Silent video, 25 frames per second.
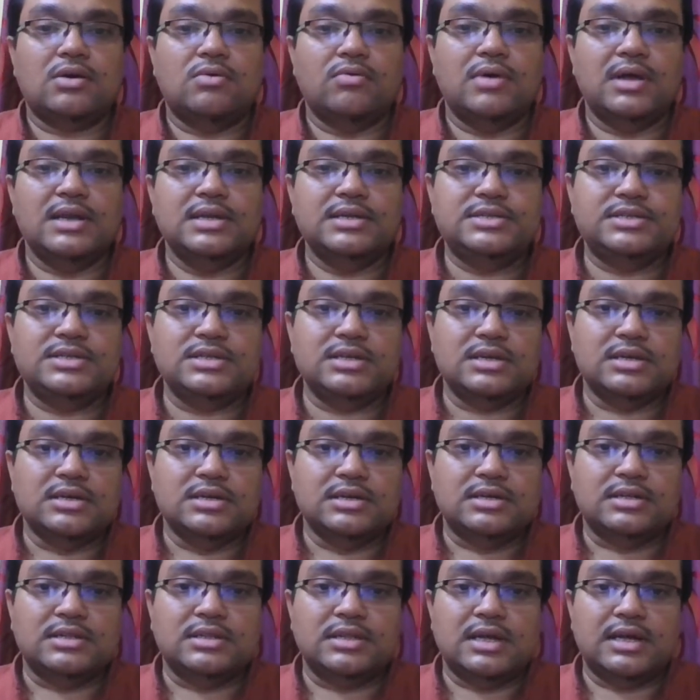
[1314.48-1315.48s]
quality
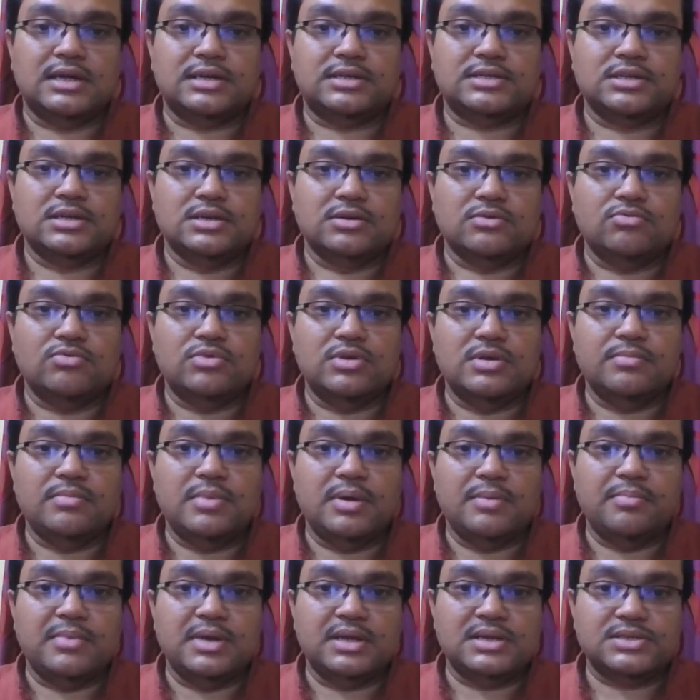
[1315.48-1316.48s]
that we
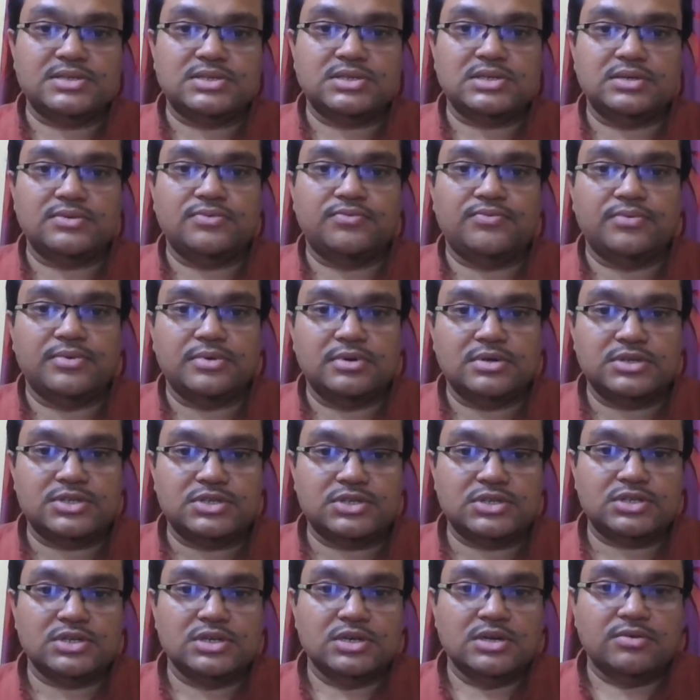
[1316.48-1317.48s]
may mention
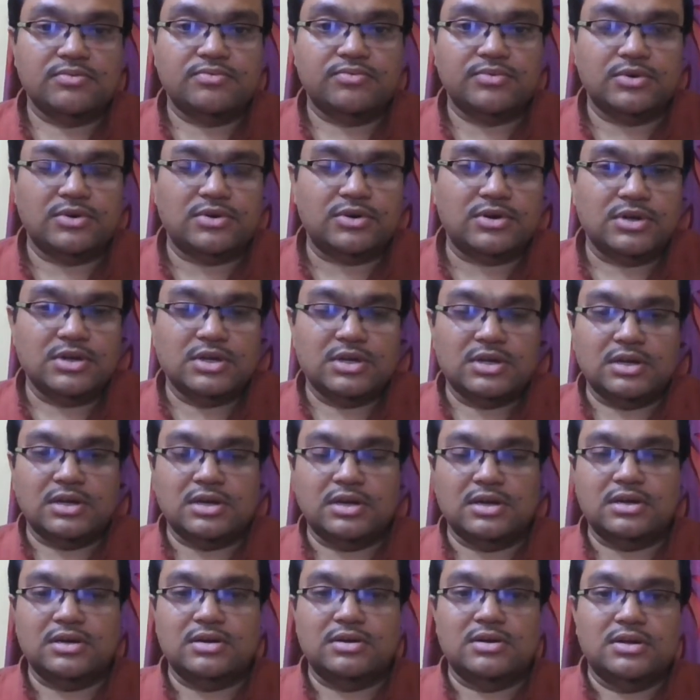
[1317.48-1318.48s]
first for
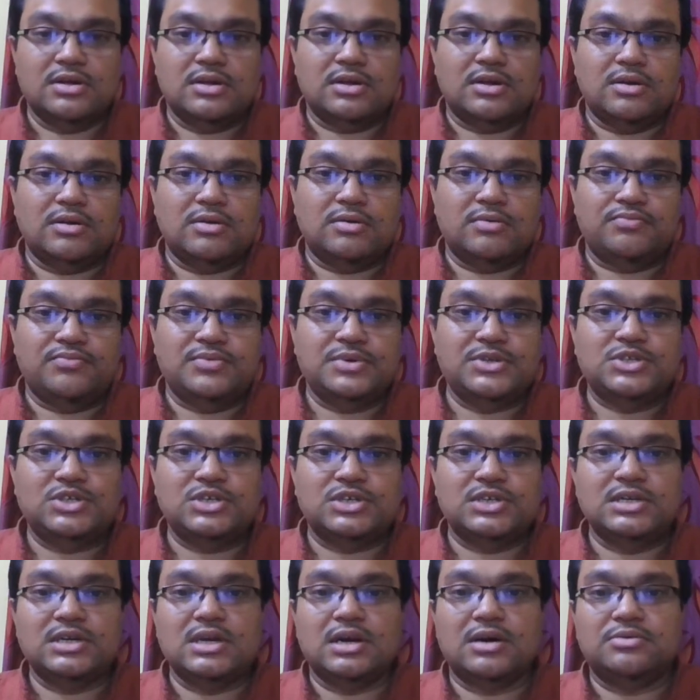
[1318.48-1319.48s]

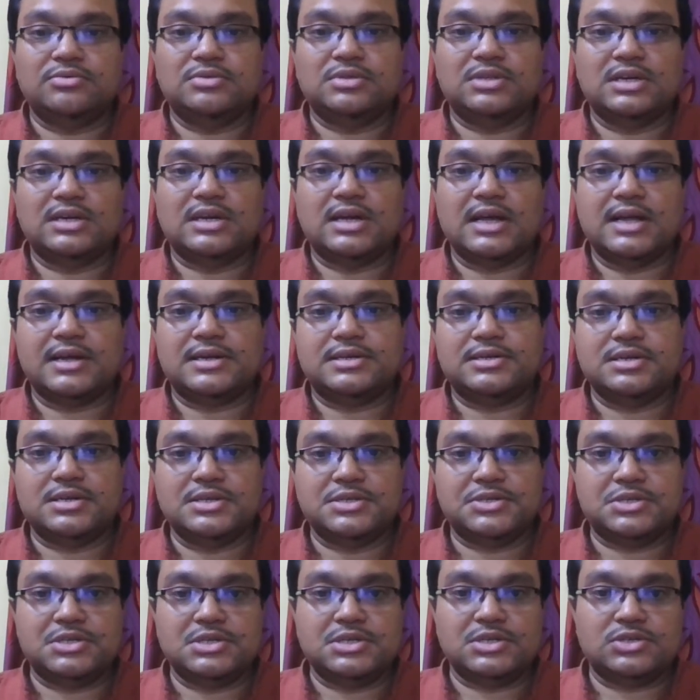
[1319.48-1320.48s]
featuring out the
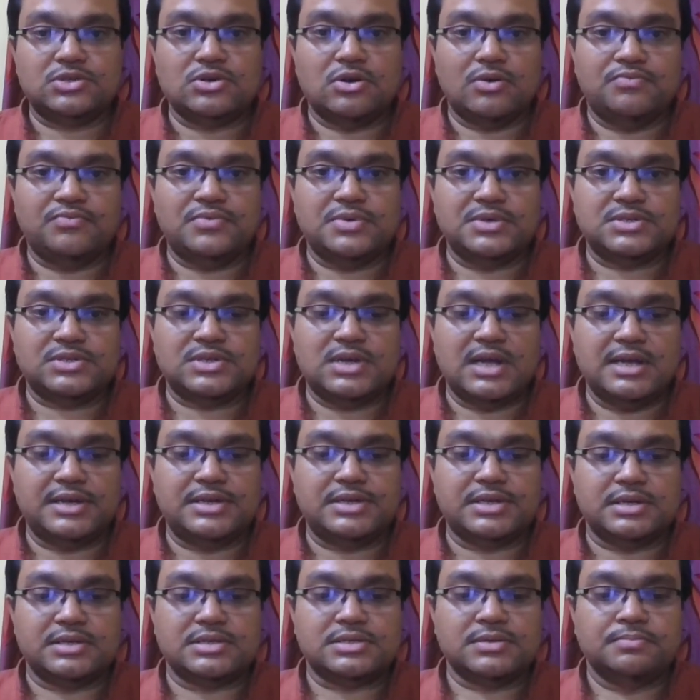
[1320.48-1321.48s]
characteristics of his
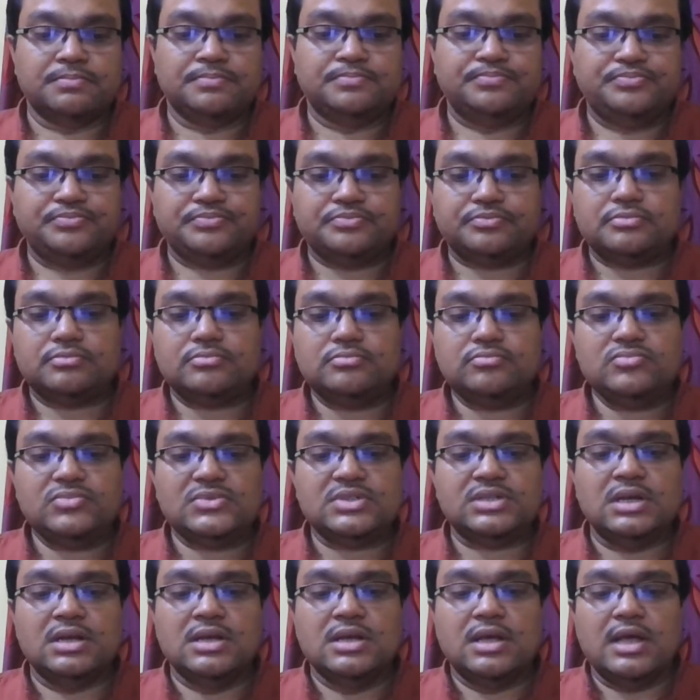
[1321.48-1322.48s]
writings.
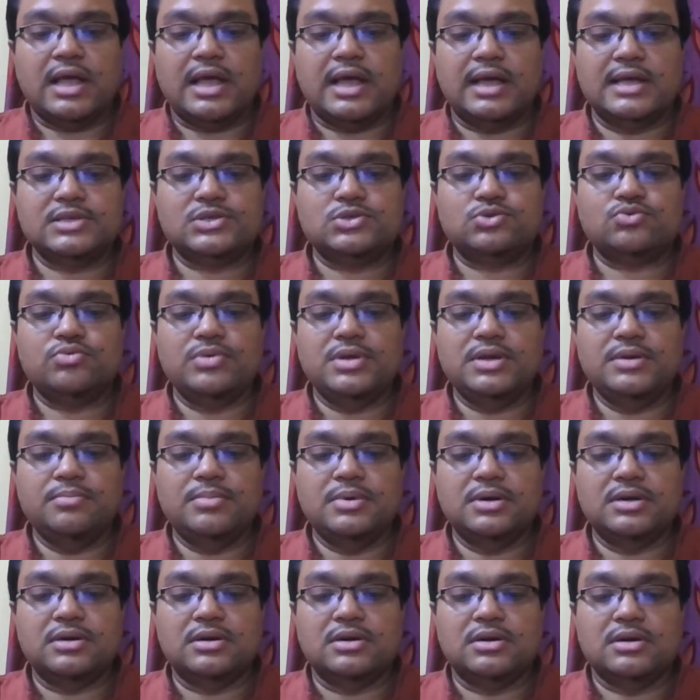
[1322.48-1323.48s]
As
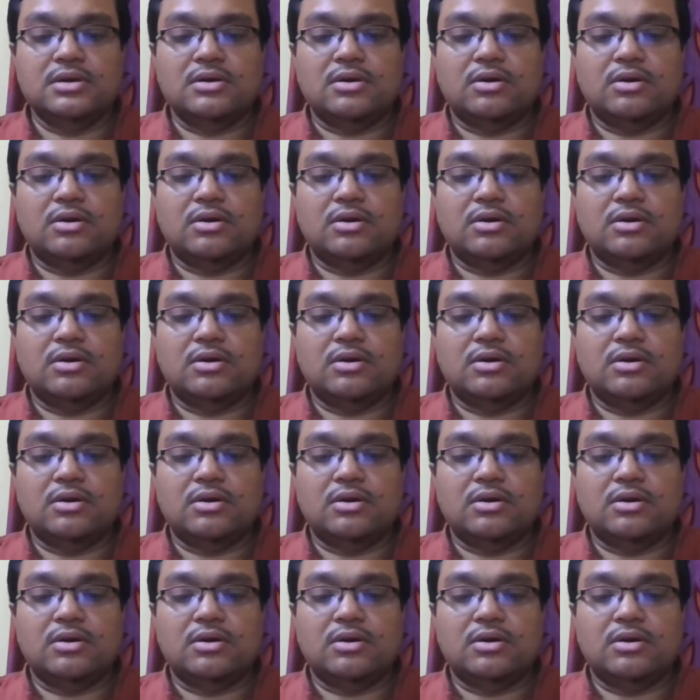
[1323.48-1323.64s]
Swinburne